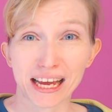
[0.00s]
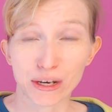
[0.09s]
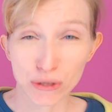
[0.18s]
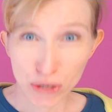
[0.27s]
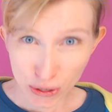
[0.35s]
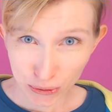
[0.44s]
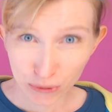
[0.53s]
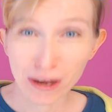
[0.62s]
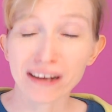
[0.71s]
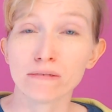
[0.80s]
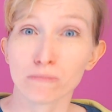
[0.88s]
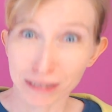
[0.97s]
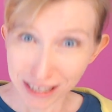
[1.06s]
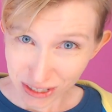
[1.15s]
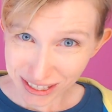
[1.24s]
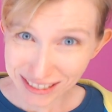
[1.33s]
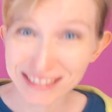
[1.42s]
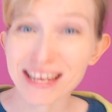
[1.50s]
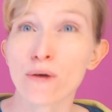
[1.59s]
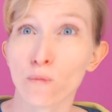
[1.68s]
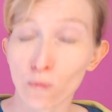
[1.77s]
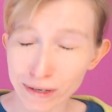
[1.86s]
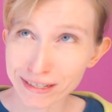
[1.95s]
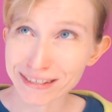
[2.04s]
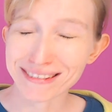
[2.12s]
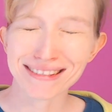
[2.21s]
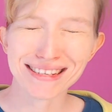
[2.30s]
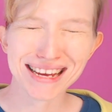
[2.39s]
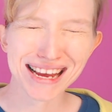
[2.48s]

new plushes, which is